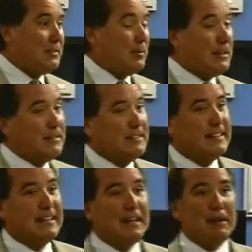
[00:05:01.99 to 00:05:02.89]
Well,
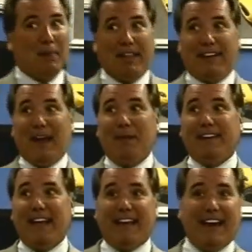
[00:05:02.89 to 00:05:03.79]
by the time they
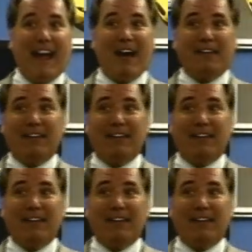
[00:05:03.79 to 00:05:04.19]
take it out and